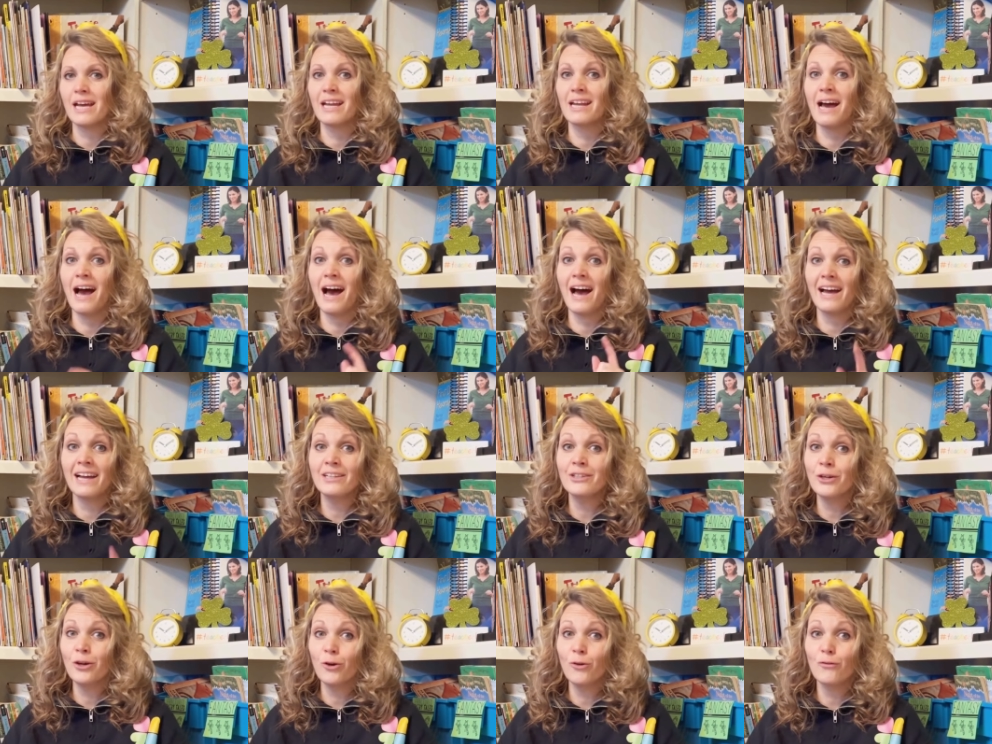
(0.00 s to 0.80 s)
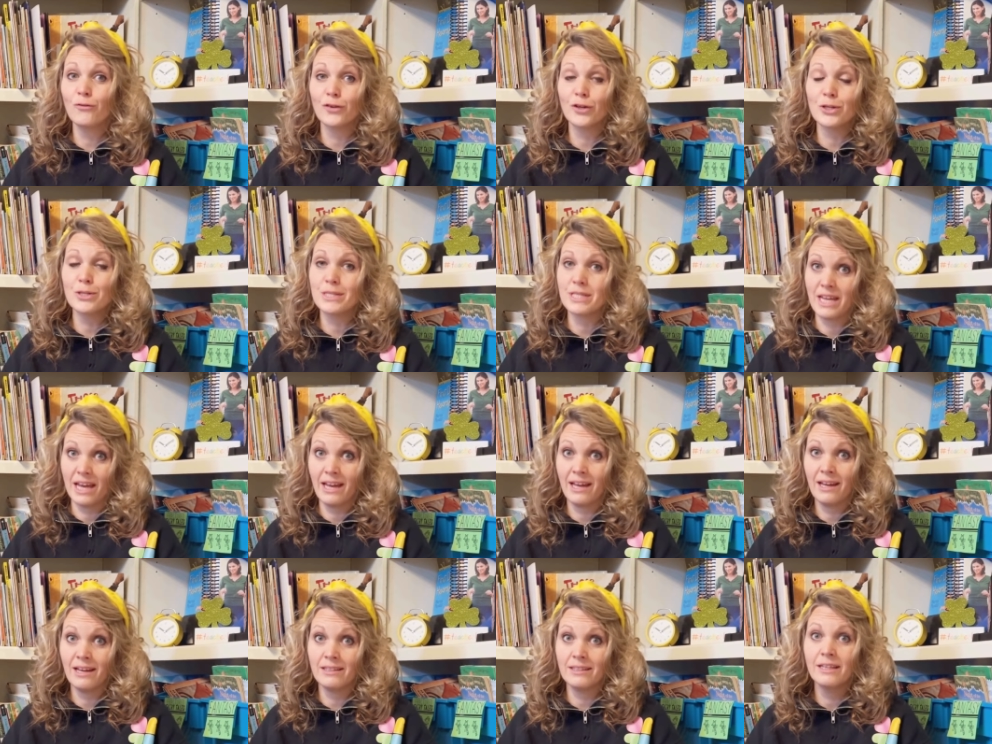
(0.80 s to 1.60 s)
And I know
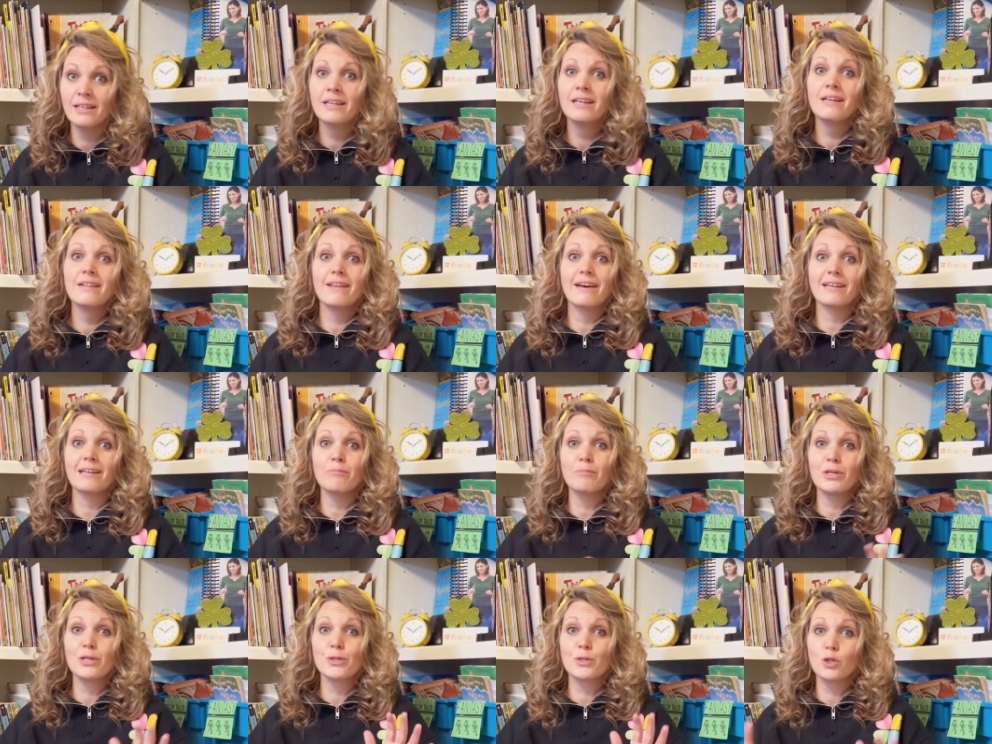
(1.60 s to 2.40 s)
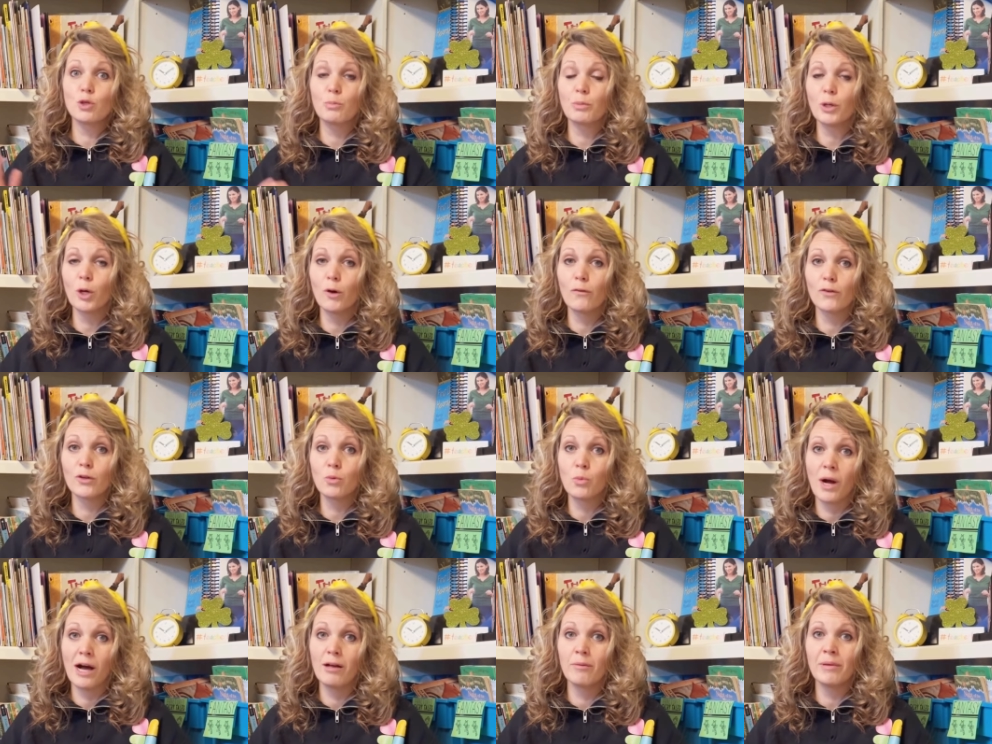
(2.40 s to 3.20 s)
firsthand that can be super
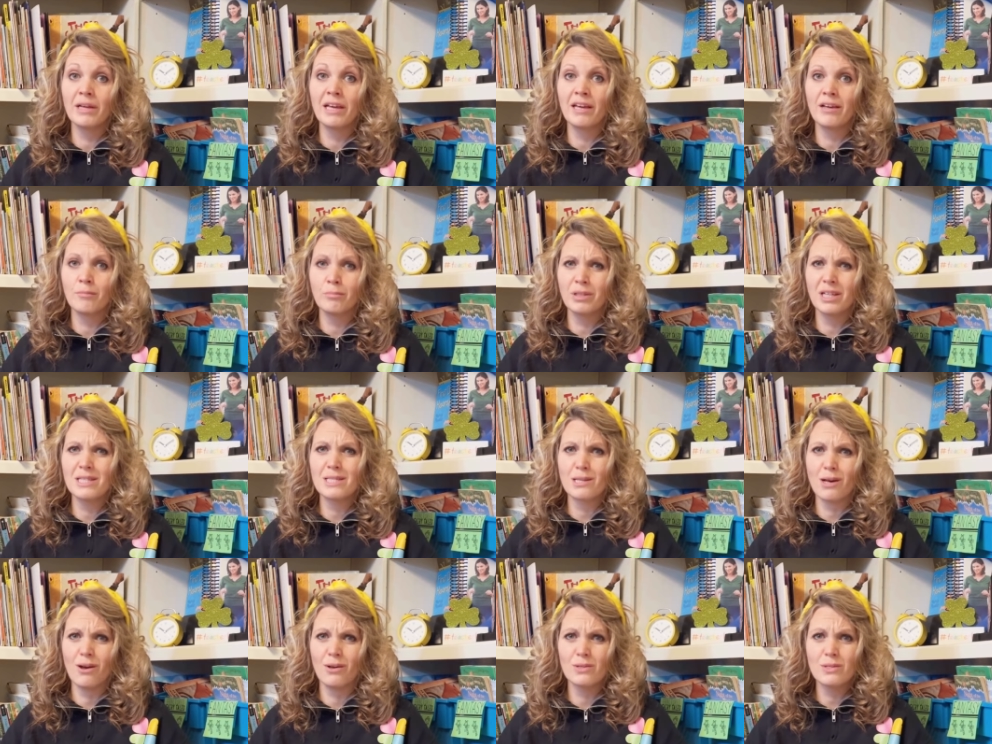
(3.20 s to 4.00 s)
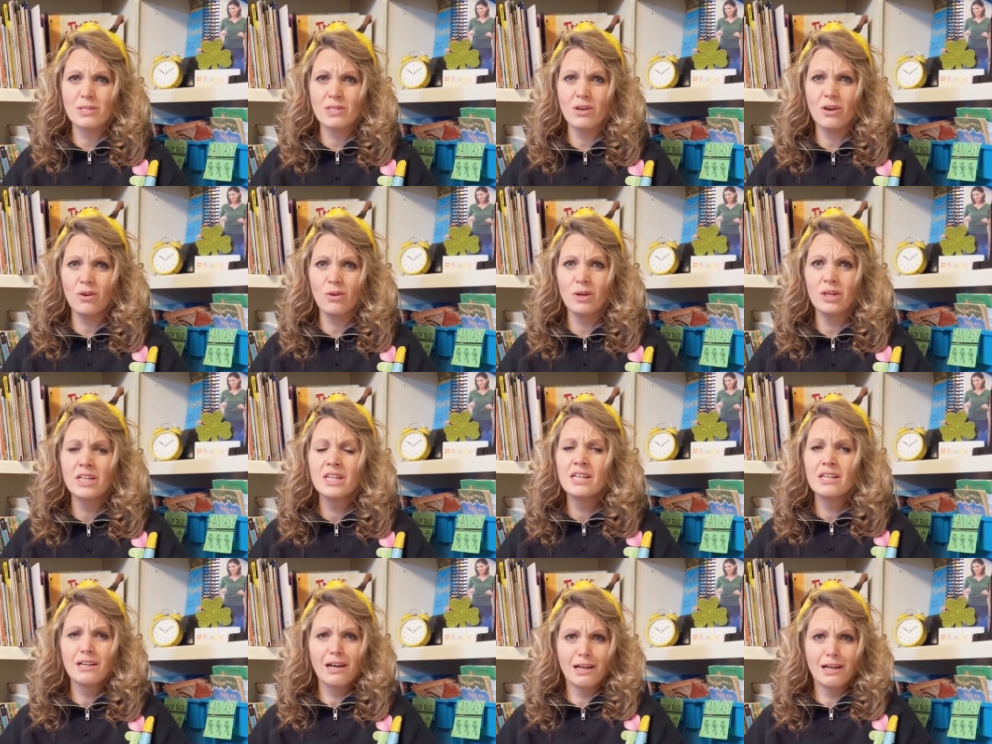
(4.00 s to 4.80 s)
overwhelming. Plus also
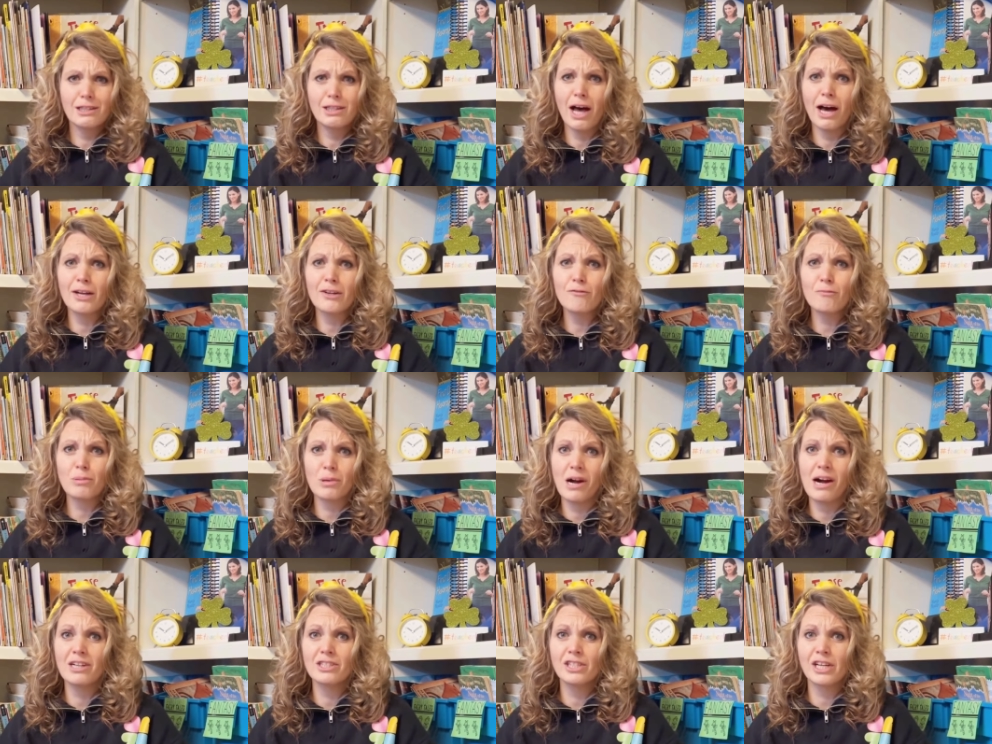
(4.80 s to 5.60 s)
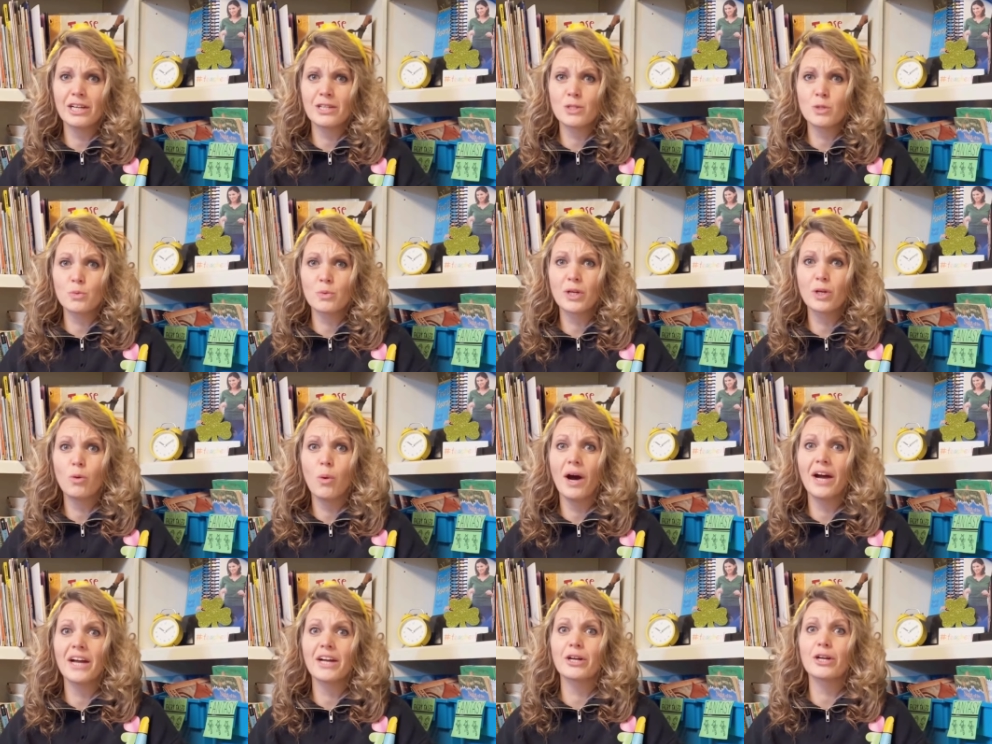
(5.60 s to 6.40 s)
a lot of projects
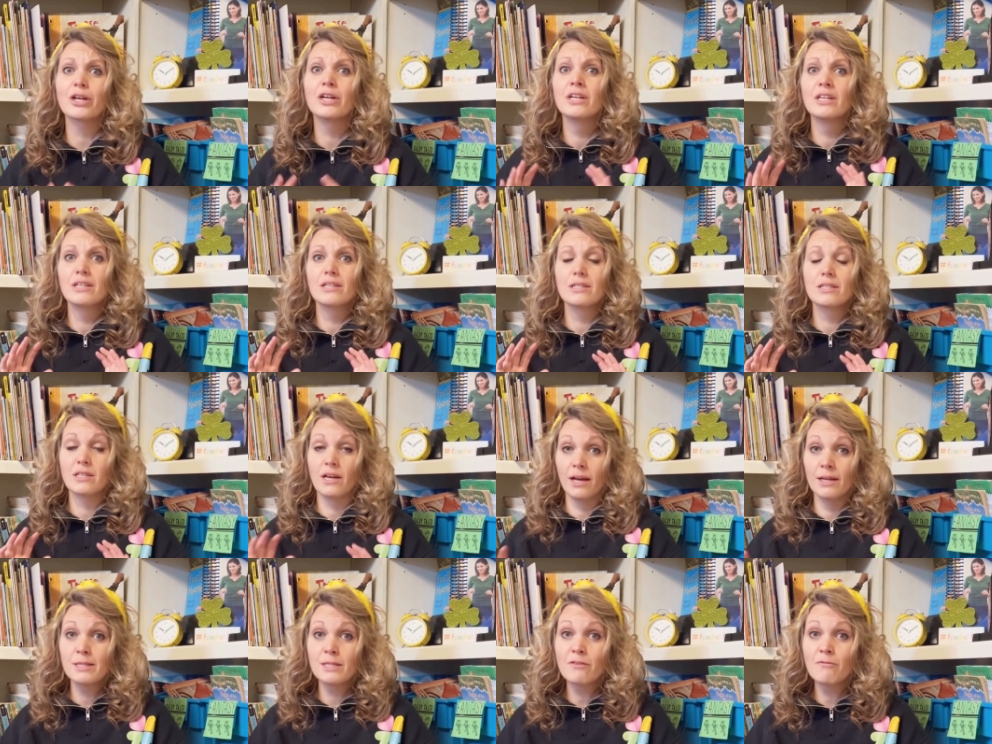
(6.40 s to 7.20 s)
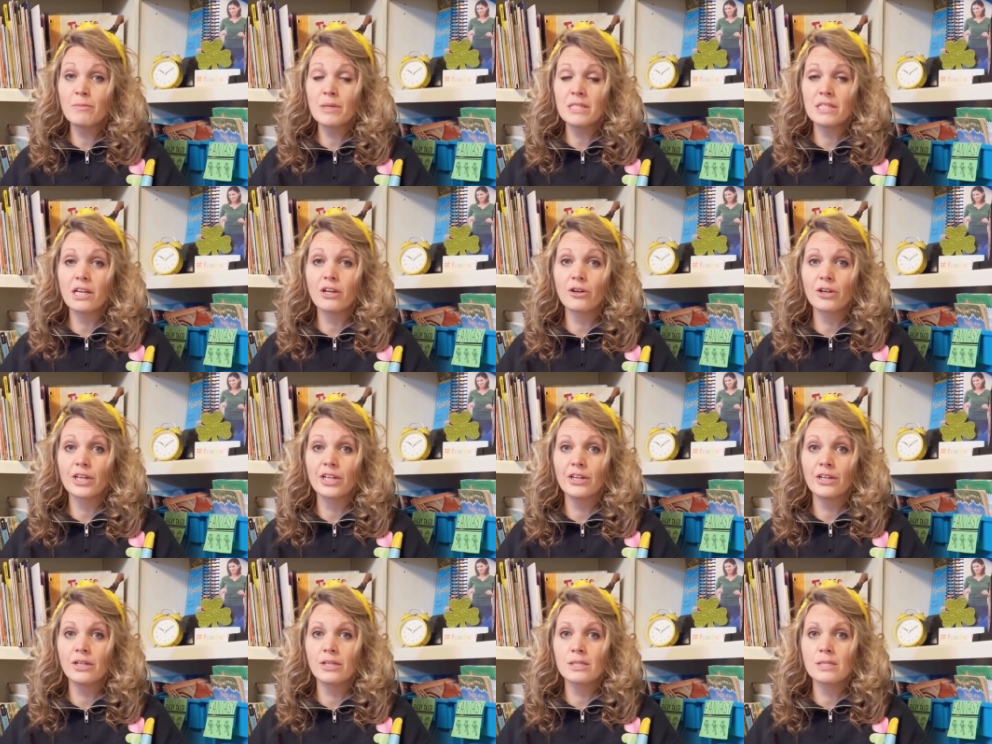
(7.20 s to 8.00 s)
require tons of
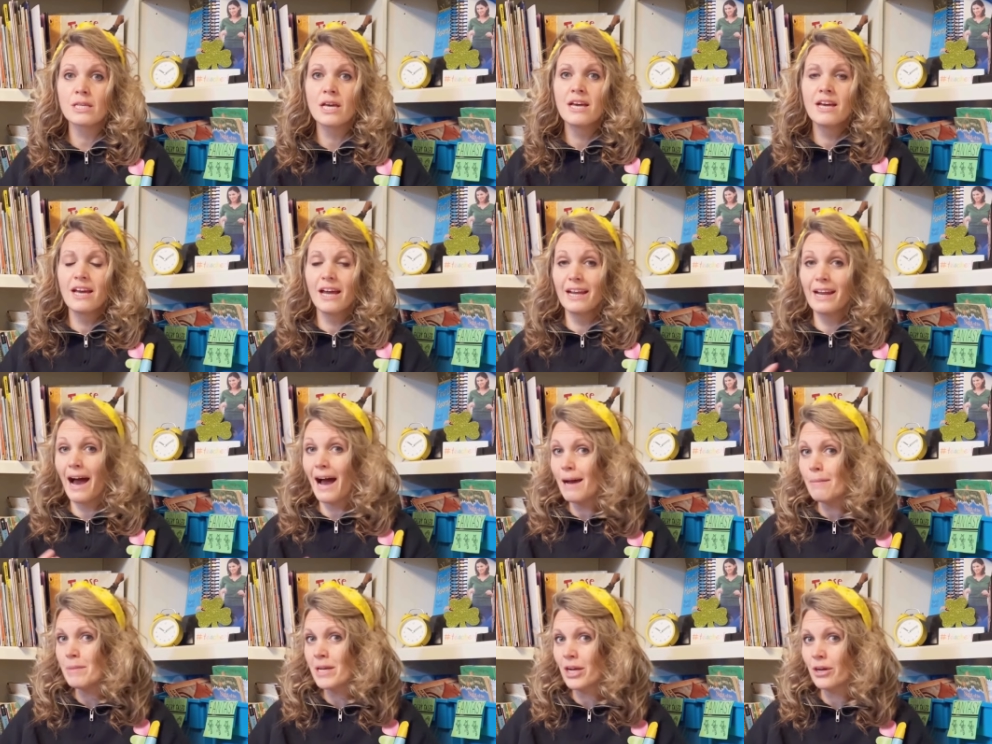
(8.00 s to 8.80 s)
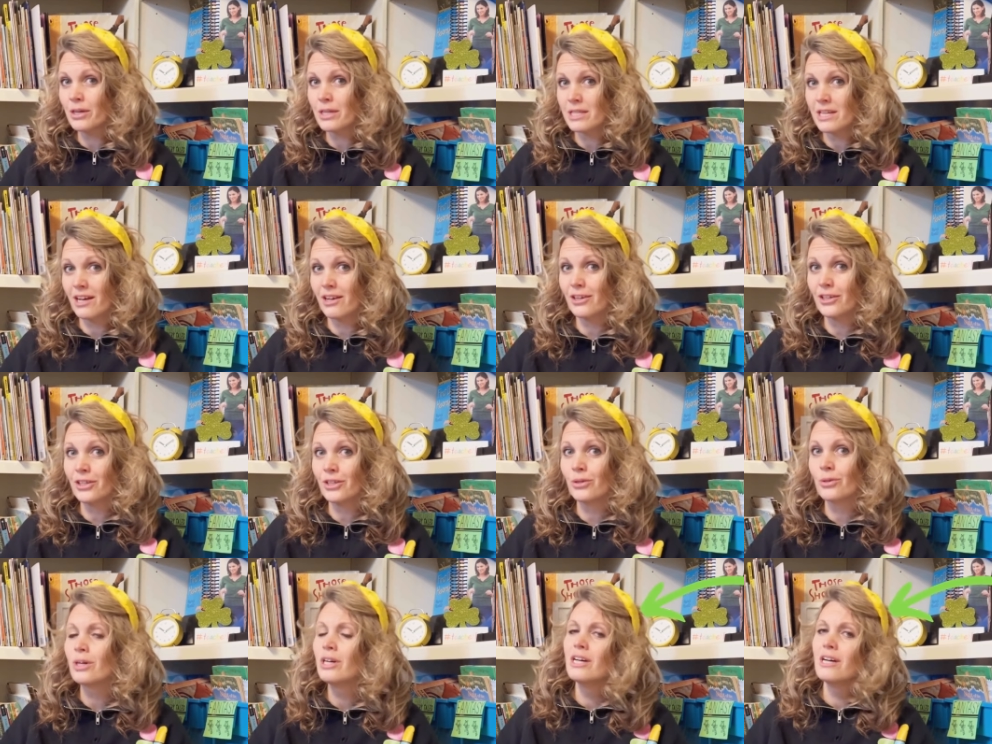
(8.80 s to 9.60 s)
materials. And I'm here to tell you,